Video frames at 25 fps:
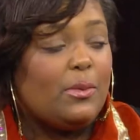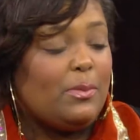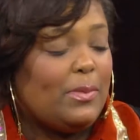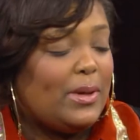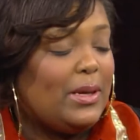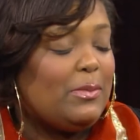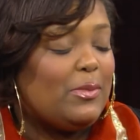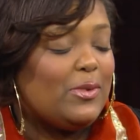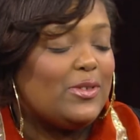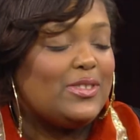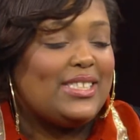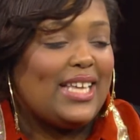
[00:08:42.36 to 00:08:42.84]

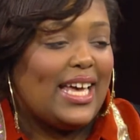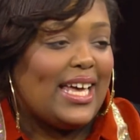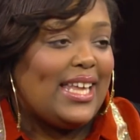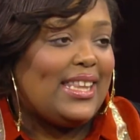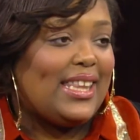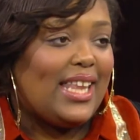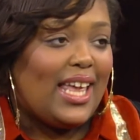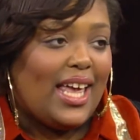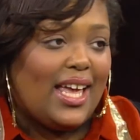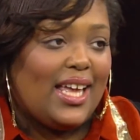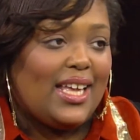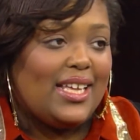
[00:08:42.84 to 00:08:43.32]
people say
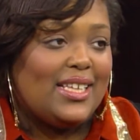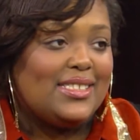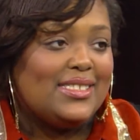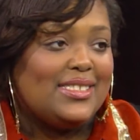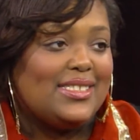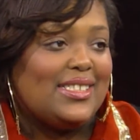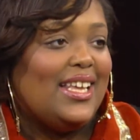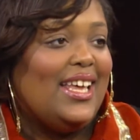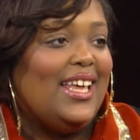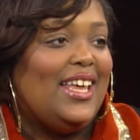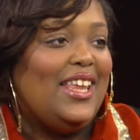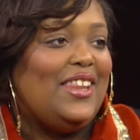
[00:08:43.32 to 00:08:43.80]
things
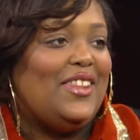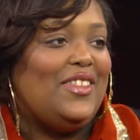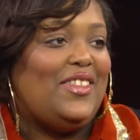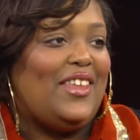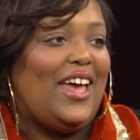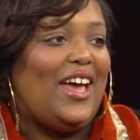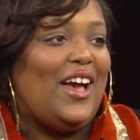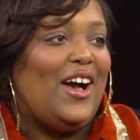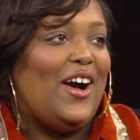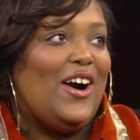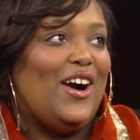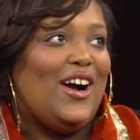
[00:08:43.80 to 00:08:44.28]

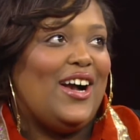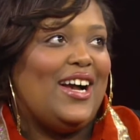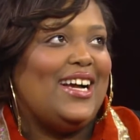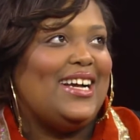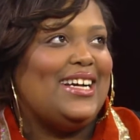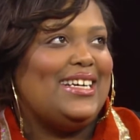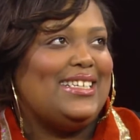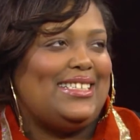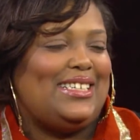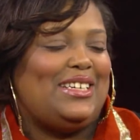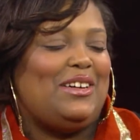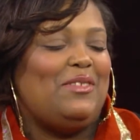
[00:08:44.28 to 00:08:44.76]
that
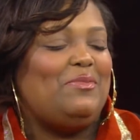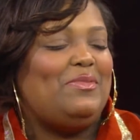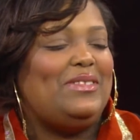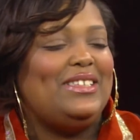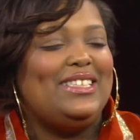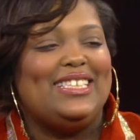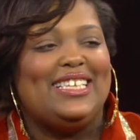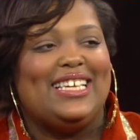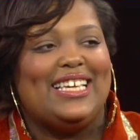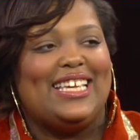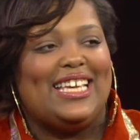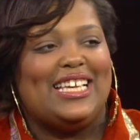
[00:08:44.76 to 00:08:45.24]
are
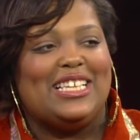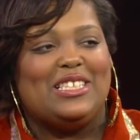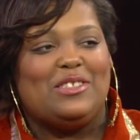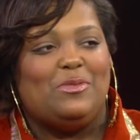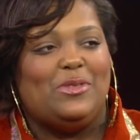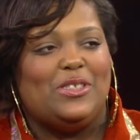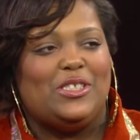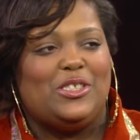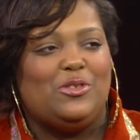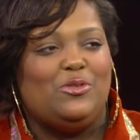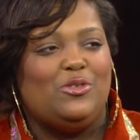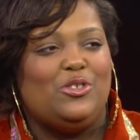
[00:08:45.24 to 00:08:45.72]
completely against
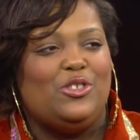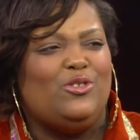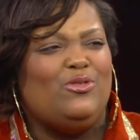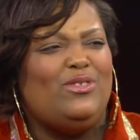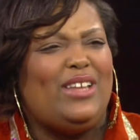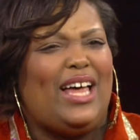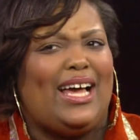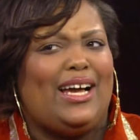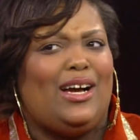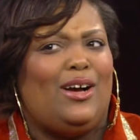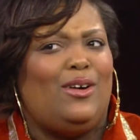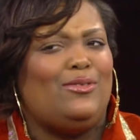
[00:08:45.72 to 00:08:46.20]
what you
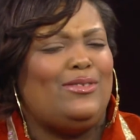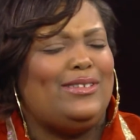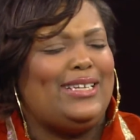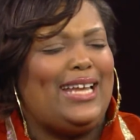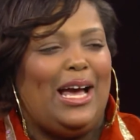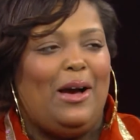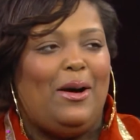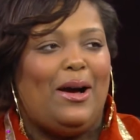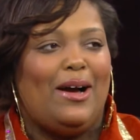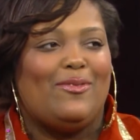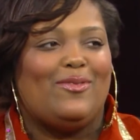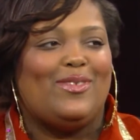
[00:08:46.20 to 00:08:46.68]
like, oh,
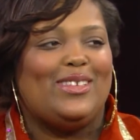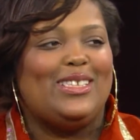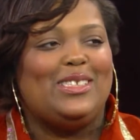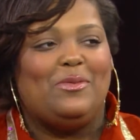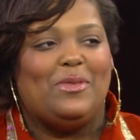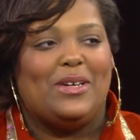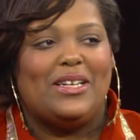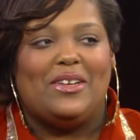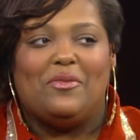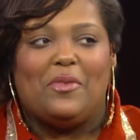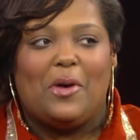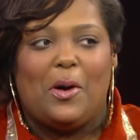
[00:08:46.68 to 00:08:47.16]
now I really
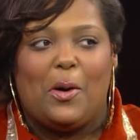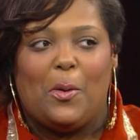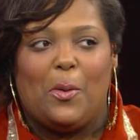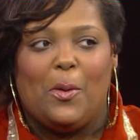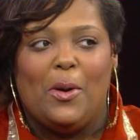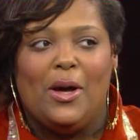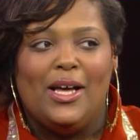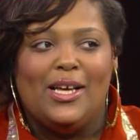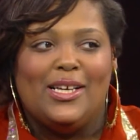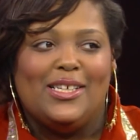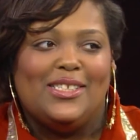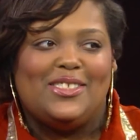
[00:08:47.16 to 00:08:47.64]
want to vote
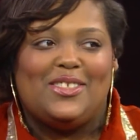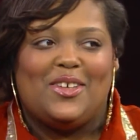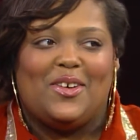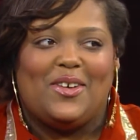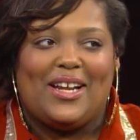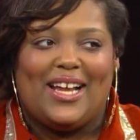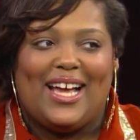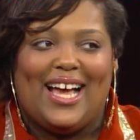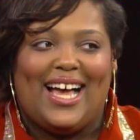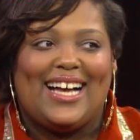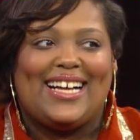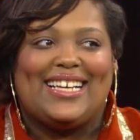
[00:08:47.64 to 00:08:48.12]
so
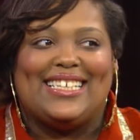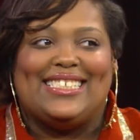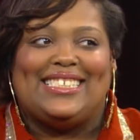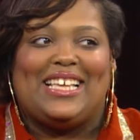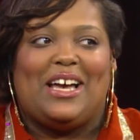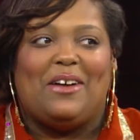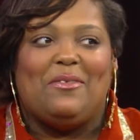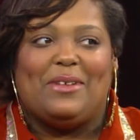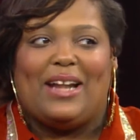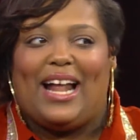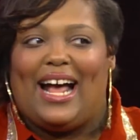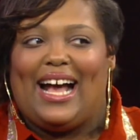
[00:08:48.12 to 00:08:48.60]
that I can say
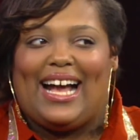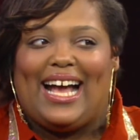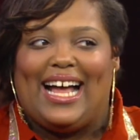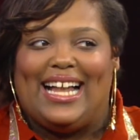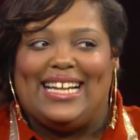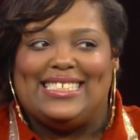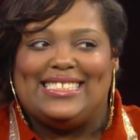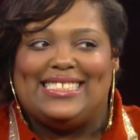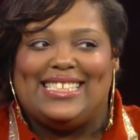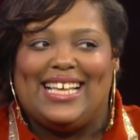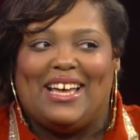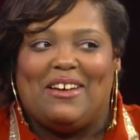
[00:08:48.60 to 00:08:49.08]
what I got
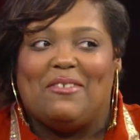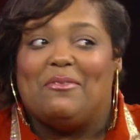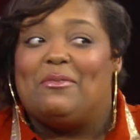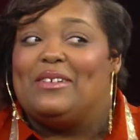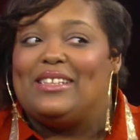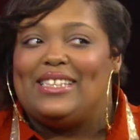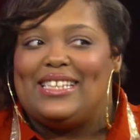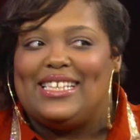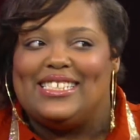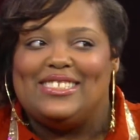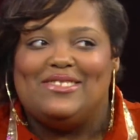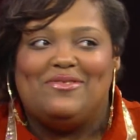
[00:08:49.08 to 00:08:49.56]
to say
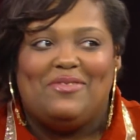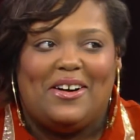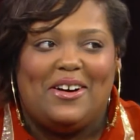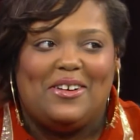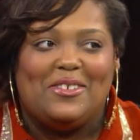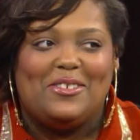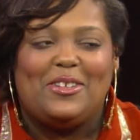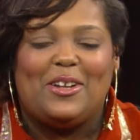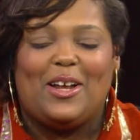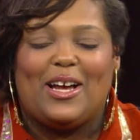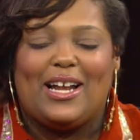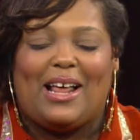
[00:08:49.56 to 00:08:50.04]
with this vote.
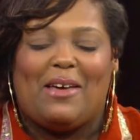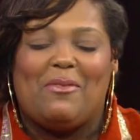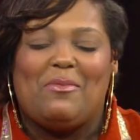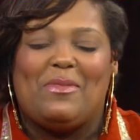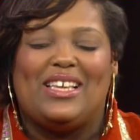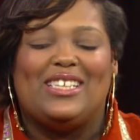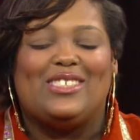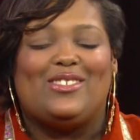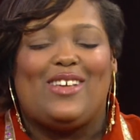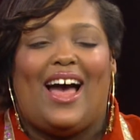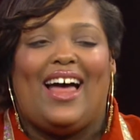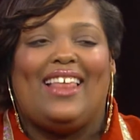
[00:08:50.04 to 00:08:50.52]
You know what I
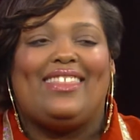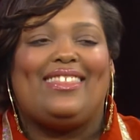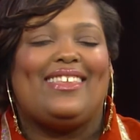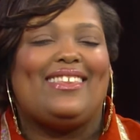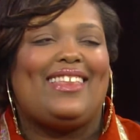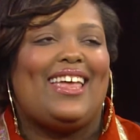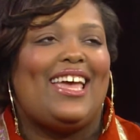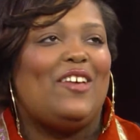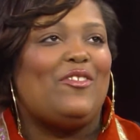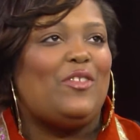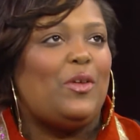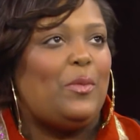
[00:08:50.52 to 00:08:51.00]
mean? So I think
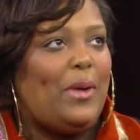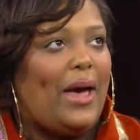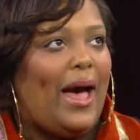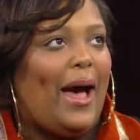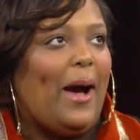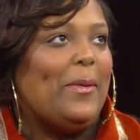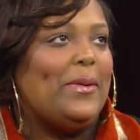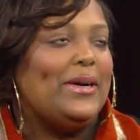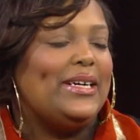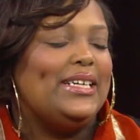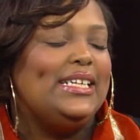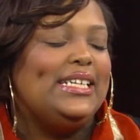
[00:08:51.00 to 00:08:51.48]
they have the
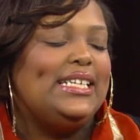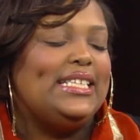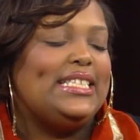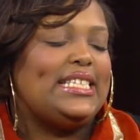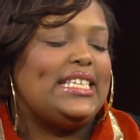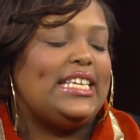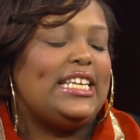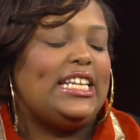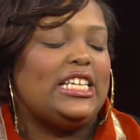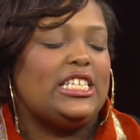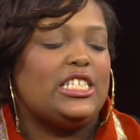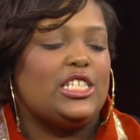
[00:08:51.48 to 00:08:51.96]
power to
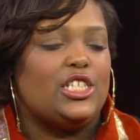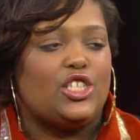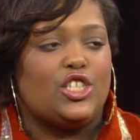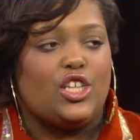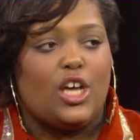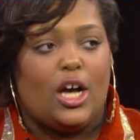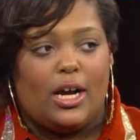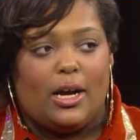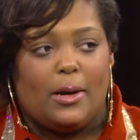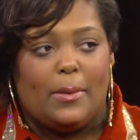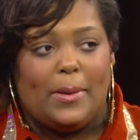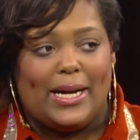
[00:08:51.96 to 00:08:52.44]
get us to
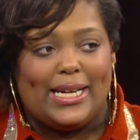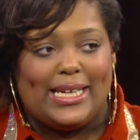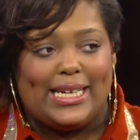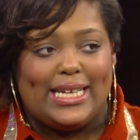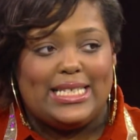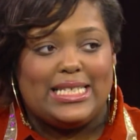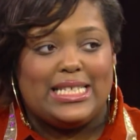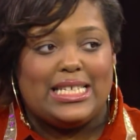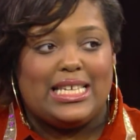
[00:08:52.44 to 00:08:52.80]
talk about it and to